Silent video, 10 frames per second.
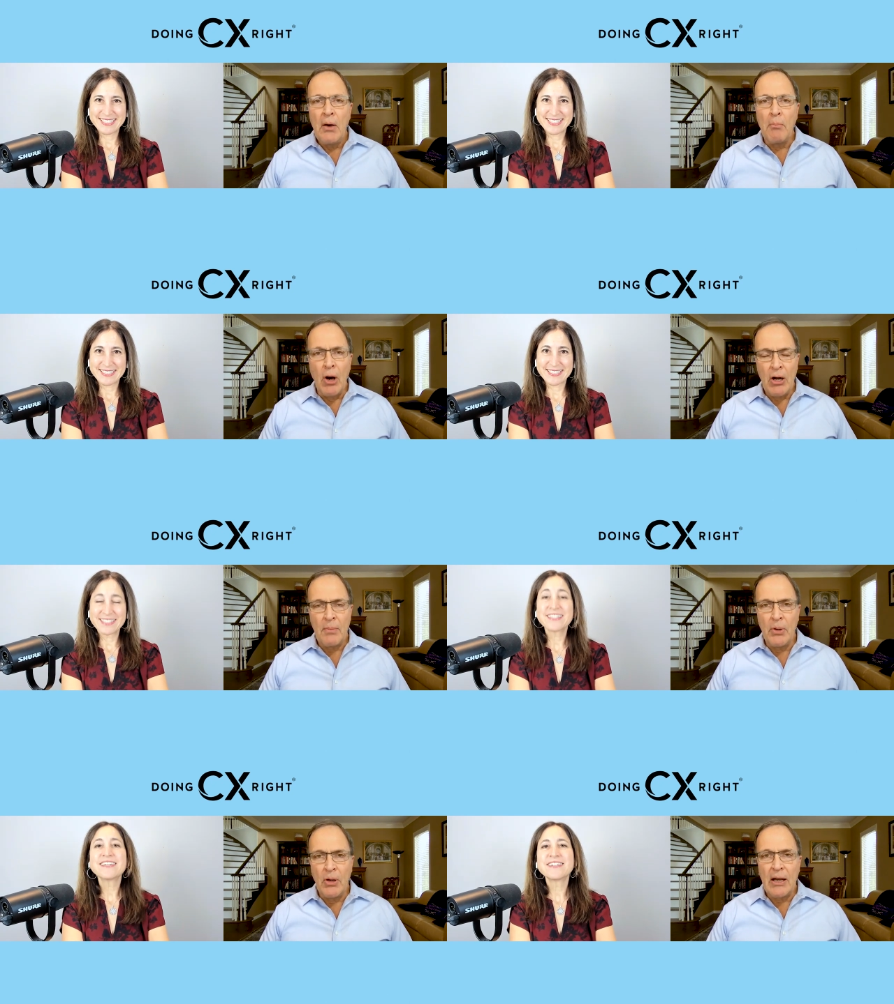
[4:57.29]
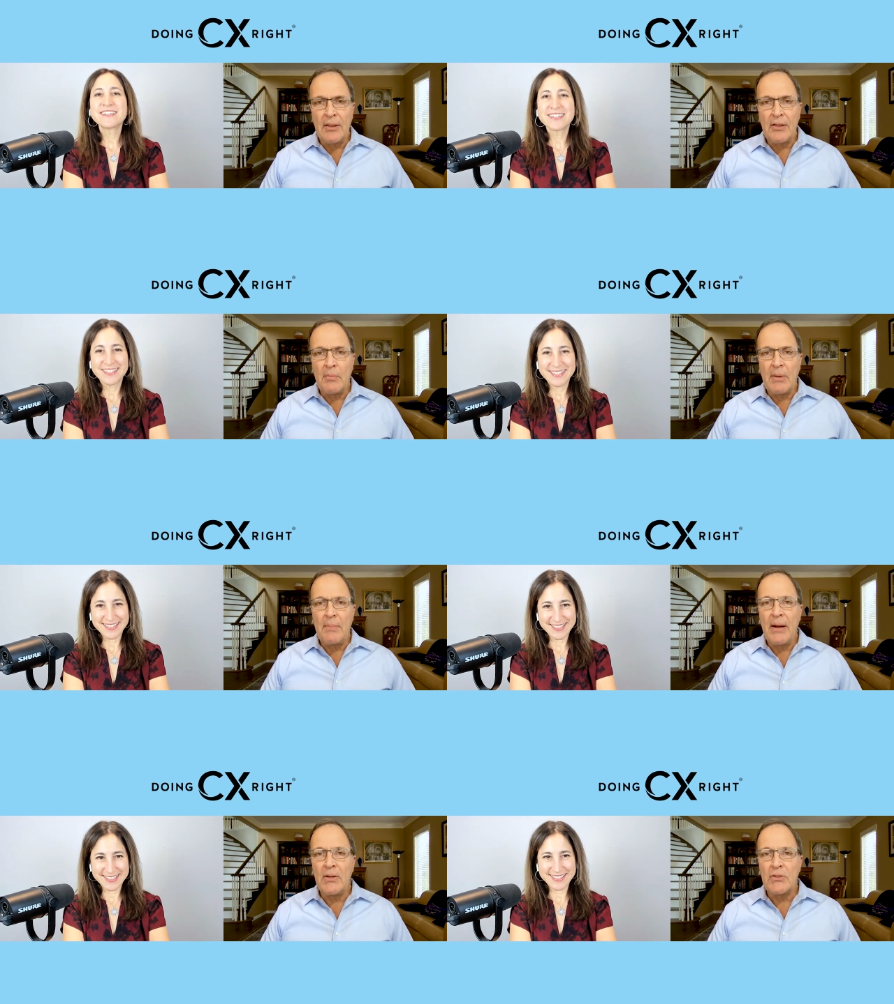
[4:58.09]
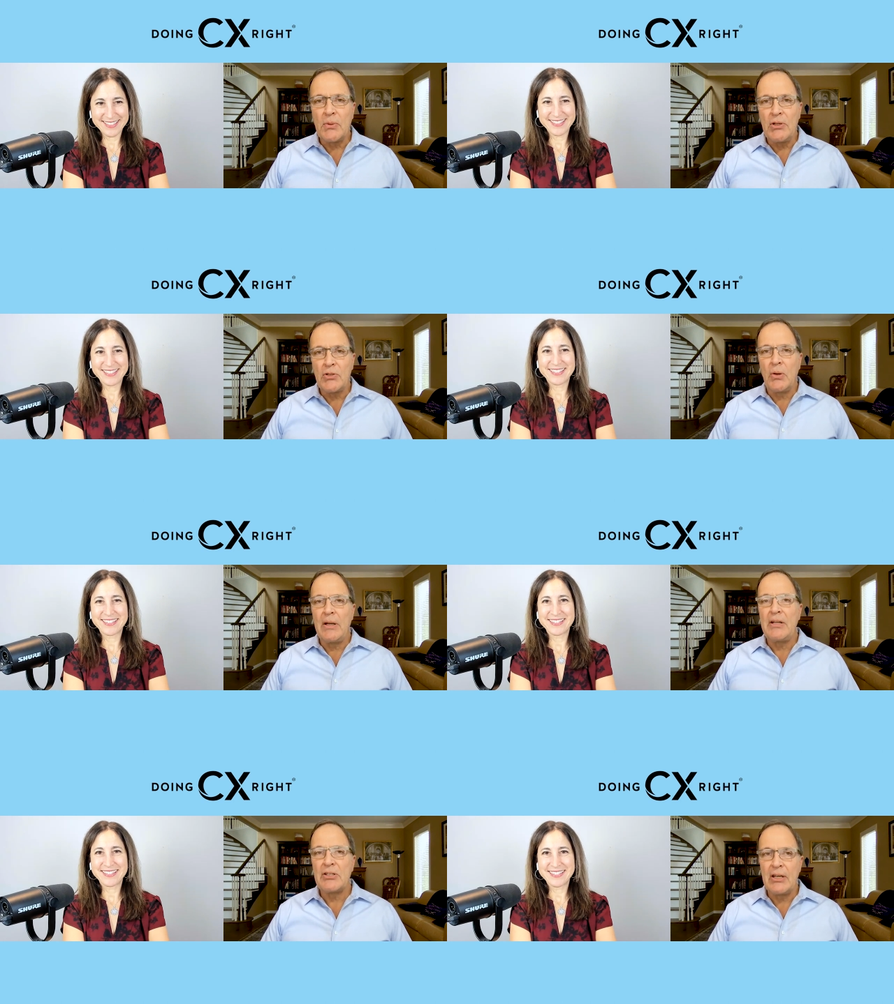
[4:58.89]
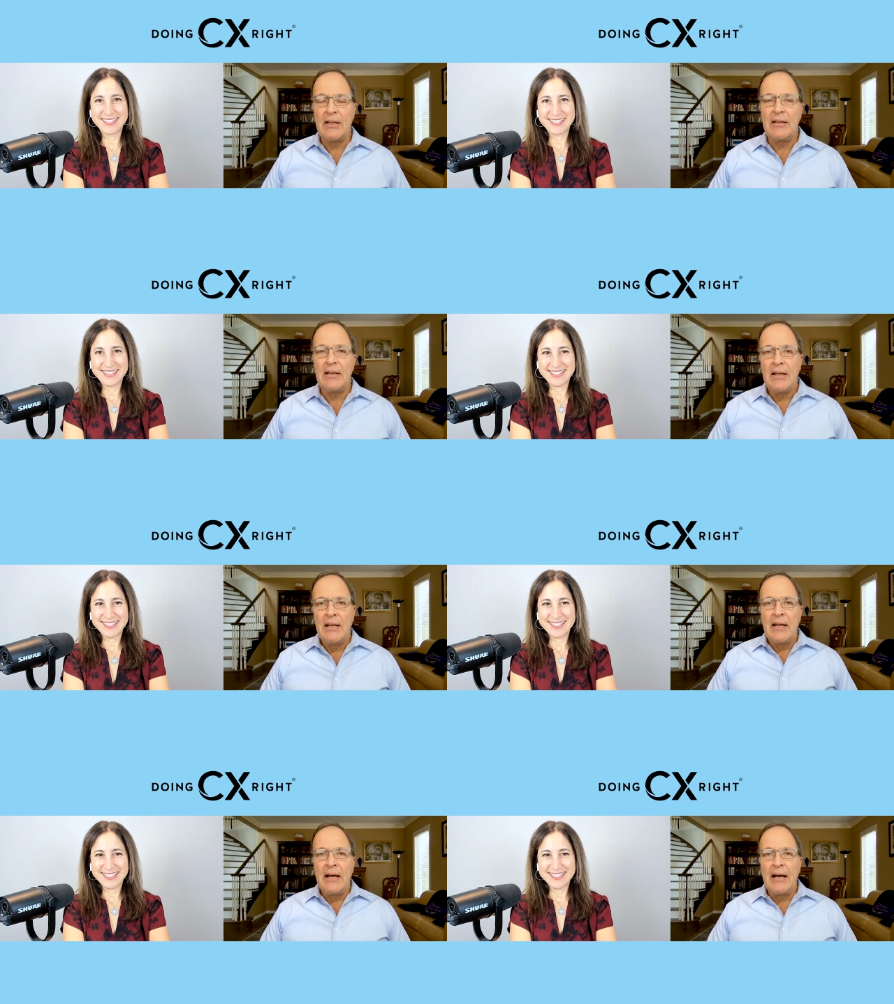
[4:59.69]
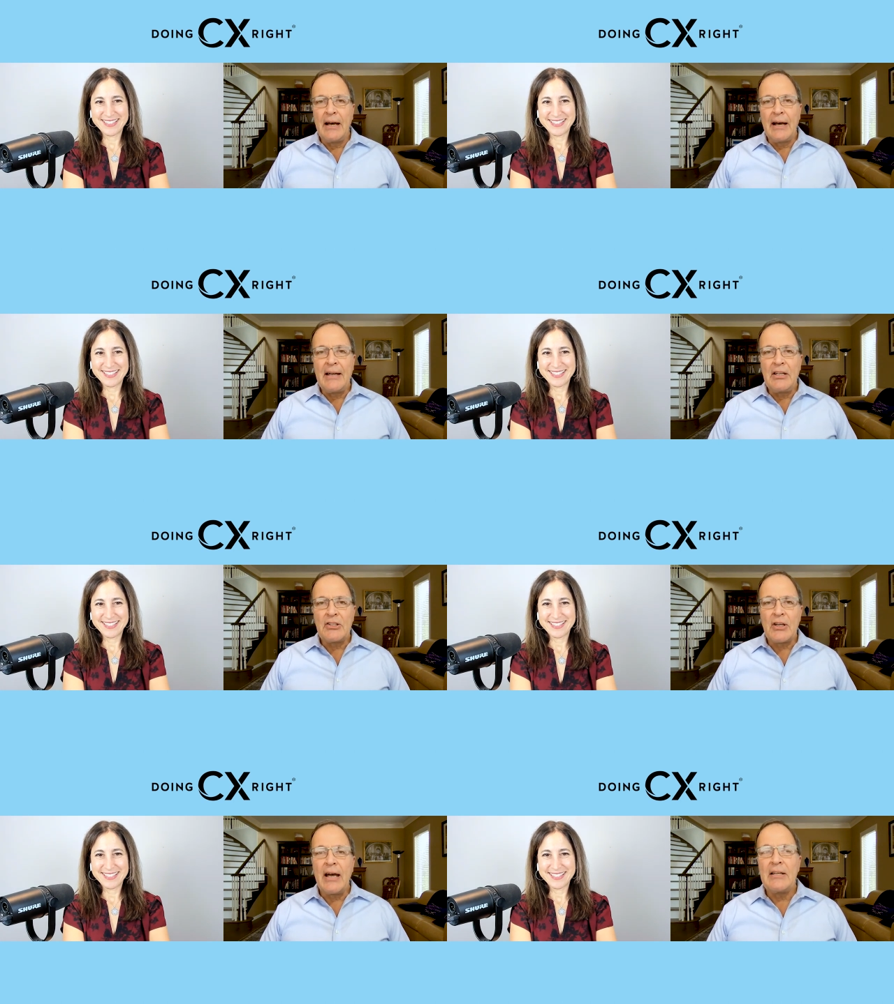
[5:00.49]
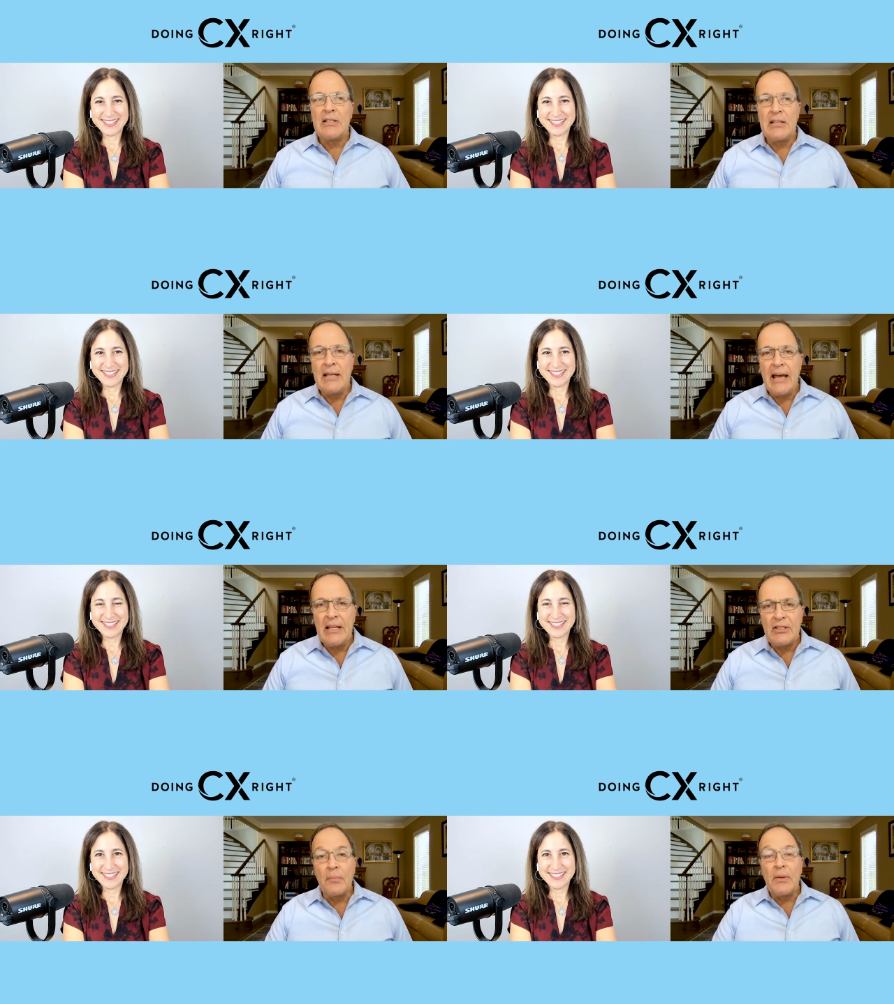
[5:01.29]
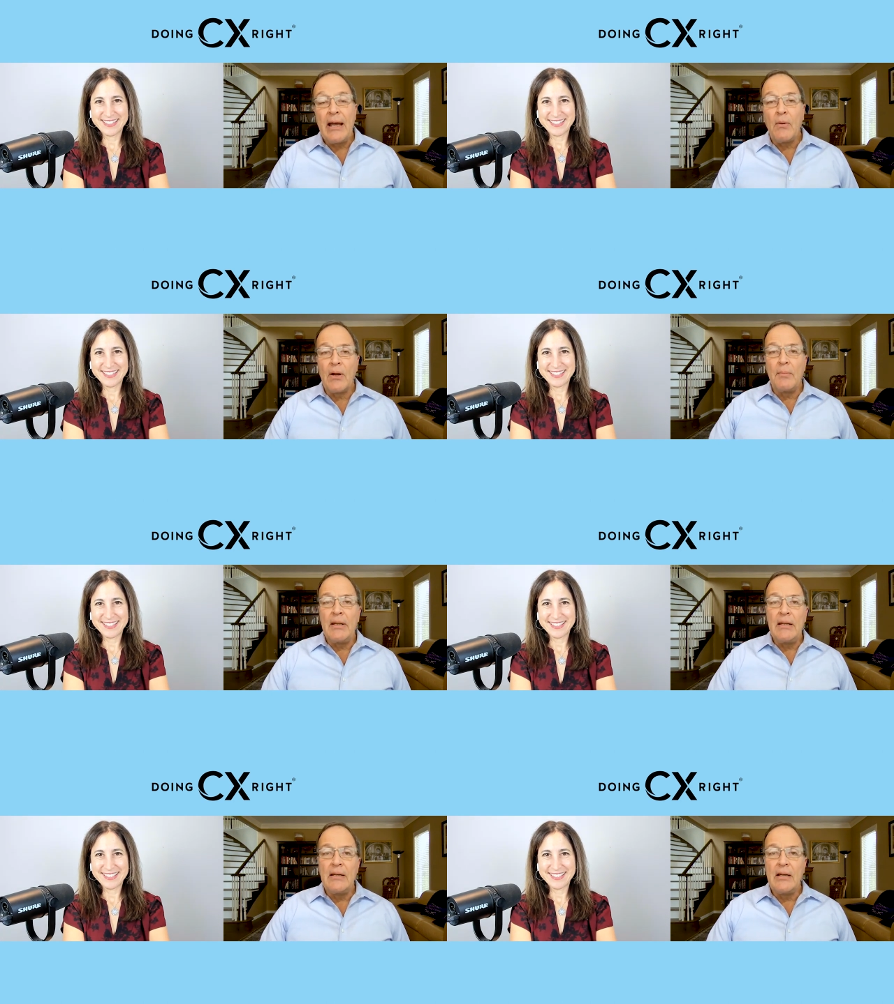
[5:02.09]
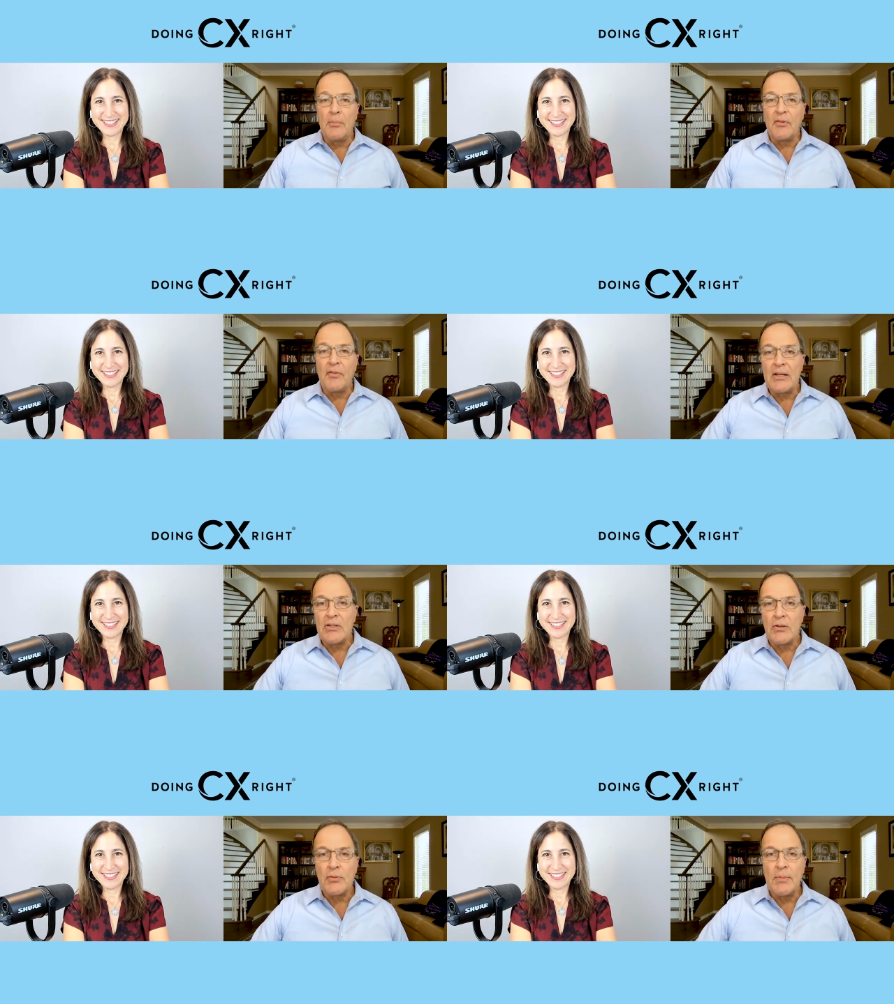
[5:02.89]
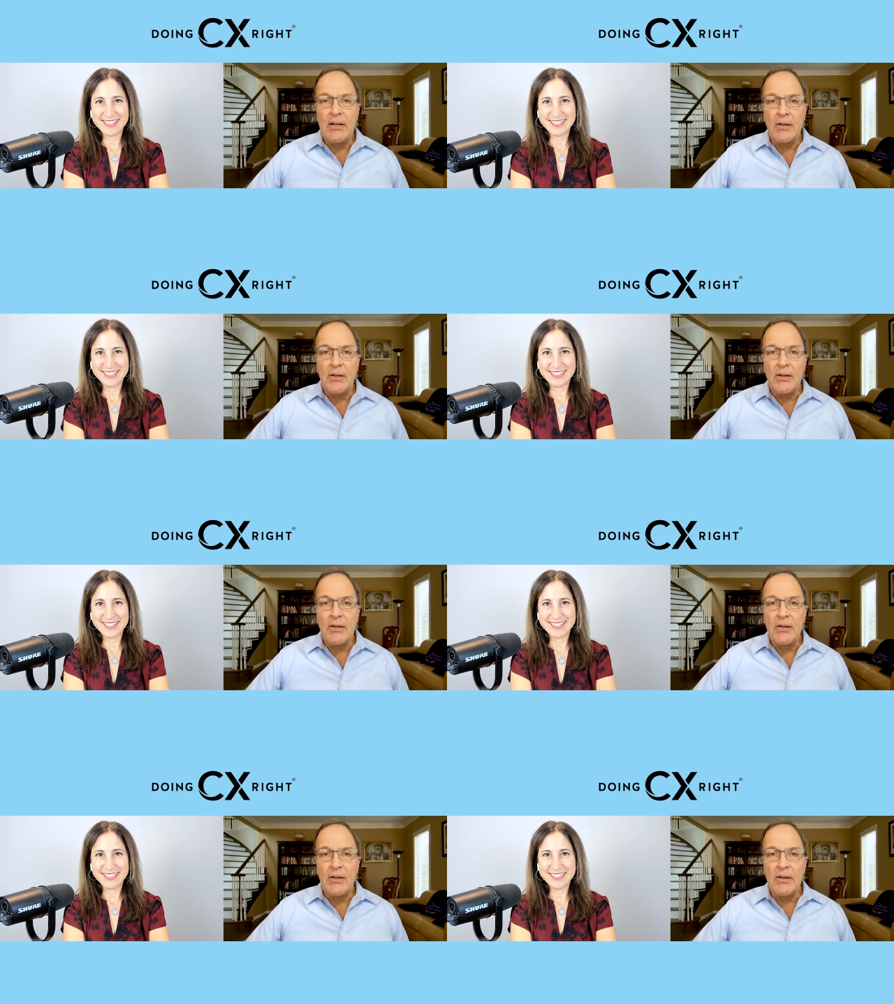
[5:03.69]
Speaker 1: bought a book I thought my parents would enjoy, and said, uh, I decided today, someday I want to be a professional speaker.